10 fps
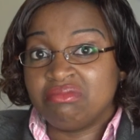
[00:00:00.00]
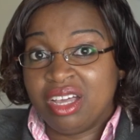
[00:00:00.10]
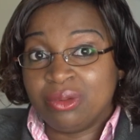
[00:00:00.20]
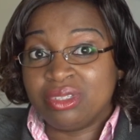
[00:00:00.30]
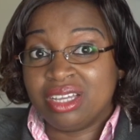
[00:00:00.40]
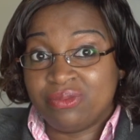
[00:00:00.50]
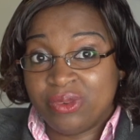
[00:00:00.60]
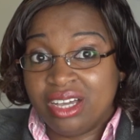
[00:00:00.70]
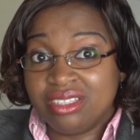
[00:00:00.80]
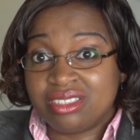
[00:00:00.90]
I would
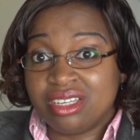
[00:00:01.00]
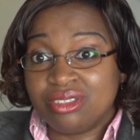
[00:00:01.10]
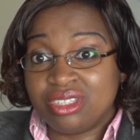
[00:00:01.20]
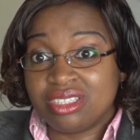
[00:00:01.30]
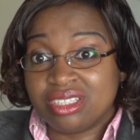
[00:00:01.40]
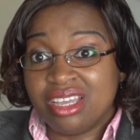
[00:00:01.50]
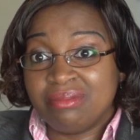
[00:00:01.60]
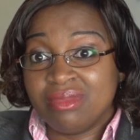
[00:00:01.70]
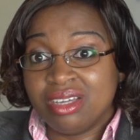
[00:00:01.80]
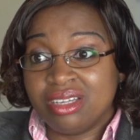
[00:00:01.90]
advise that you take
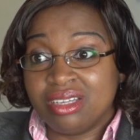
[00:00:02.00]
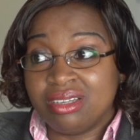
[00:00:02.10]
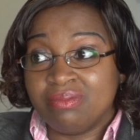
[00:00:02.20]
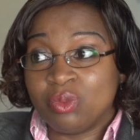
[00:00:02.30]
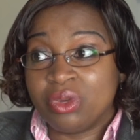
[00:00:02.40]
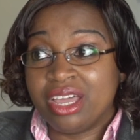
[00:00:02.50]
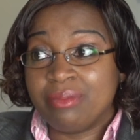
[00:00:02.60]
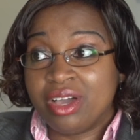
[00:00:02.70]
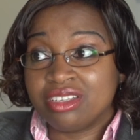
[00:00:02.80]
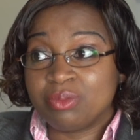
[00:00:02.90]
time. When I
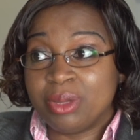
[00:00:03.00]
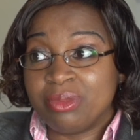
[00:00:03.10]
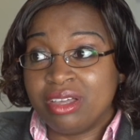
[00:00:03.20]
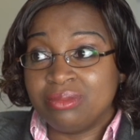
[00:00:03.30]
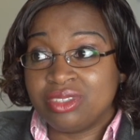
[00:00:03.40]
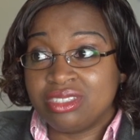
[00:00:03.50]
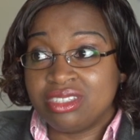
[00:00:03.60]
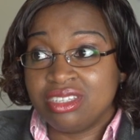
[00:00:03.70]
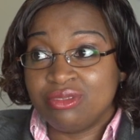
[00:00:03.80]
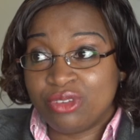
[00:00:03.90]
passed my
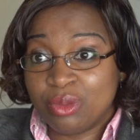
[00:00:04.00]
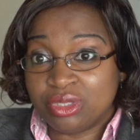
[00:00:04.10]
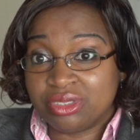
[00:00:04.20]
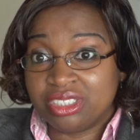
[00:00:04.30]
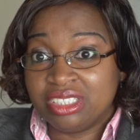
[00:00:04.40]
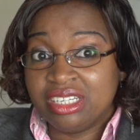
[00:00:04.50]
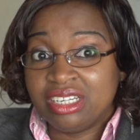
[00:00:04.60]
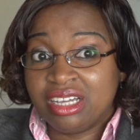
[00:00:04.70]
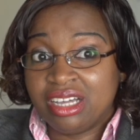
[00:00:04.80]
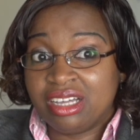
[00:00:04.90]
MCT in February,
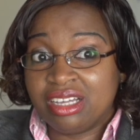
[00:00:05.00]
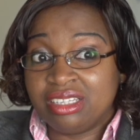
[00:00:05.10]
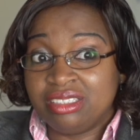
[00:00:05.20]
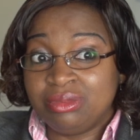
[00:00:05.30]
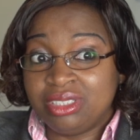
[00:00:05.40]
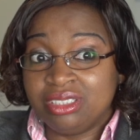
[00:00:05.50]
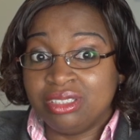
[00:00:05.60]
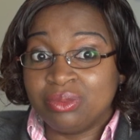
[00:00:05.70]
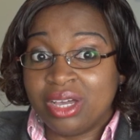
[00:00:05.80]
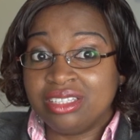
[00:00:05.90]
I
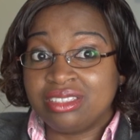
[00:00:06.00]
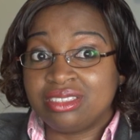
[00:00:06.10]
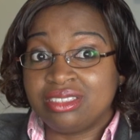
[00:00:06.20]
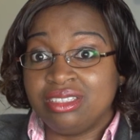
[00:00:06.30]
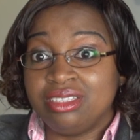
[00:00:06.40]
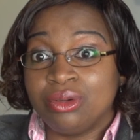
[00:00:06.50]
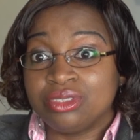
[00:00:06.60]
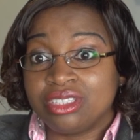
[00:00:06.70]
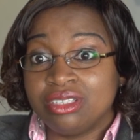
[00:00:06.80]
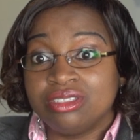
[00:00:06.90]
didn't write the
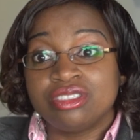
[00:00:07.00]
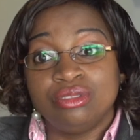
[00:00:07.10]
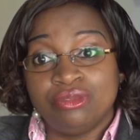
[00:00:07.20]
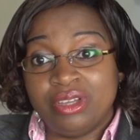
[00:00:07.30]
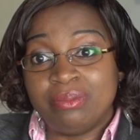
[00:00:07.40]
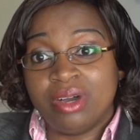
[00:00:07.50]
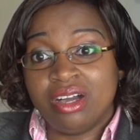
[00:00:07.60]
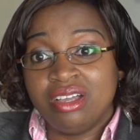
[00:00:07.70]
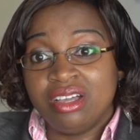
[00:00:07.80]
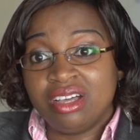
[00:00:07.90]
OSCE until
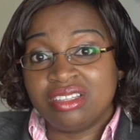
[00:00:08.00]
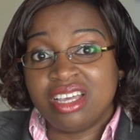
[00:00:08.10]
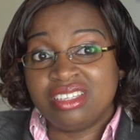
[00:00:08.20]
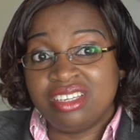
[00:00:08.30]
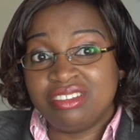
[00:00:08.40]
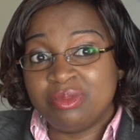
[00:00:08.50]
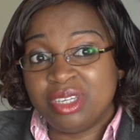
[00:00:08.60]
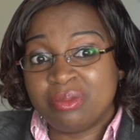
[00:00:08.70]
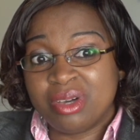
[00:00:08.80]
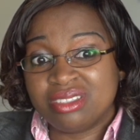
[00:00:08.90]
November, and that gave
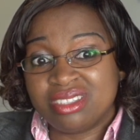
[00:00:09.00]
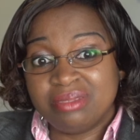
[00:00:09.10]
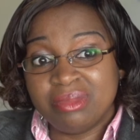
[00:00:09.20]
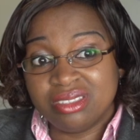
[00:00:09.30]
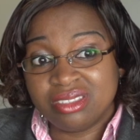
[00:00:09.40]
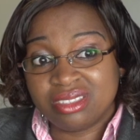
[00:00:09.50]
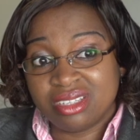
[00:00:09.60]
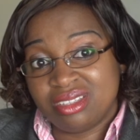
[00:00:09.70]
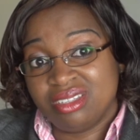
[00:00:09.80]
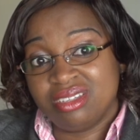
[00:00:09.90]
me about 10 months,
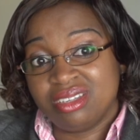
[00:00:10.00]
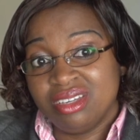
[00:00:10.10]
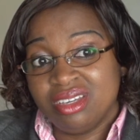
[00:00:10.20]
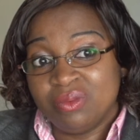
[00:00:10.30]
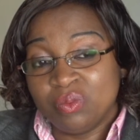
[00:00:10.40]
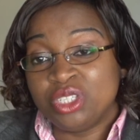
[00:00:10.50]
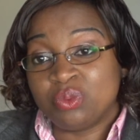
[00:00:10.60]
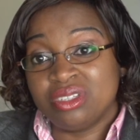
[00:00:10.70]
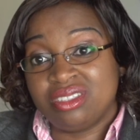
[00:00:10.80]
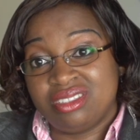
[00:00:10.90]
I think, which
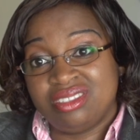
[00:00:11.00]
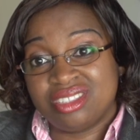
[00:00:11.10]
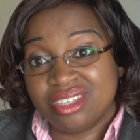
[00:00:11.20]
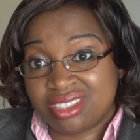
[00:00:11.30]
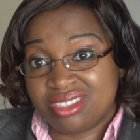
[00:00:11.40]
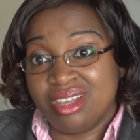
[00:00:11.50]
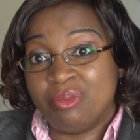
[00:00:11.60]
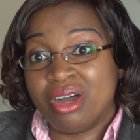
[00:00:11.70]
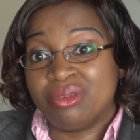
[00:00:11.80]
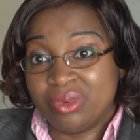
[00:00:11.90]
was just
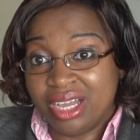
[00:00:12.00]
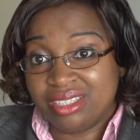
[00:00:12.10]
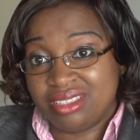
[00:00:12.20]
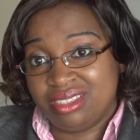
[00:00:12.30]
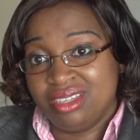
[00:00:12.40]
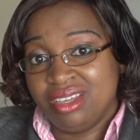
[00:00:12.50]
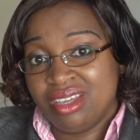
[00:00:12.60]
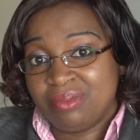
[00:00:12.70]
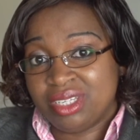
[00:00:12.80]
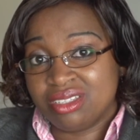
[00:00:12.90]
about right,
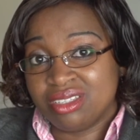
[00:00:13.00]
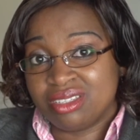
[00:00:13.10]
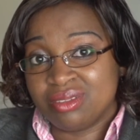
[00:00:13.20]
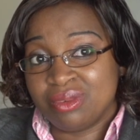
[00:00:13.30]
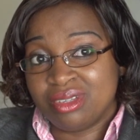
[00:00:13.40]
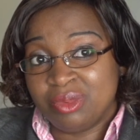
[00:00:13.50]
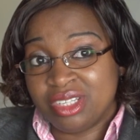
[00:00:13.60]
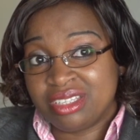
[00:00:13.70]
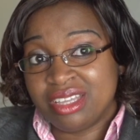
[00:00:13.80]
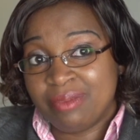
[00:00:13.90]
because
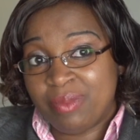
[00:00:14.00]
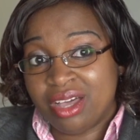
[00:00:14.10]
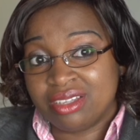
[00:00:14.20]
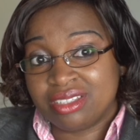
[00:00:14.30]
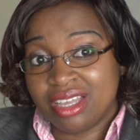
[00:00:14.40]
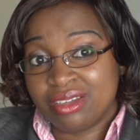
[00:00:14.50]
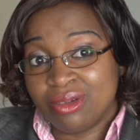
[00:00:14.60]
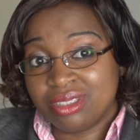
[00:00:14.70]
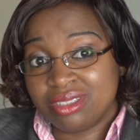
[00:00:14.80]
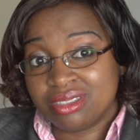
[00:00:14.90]
immediately I passed, I
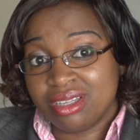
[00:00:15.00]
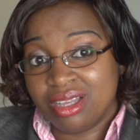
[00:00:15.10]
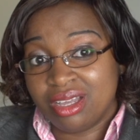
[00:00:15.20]
purchased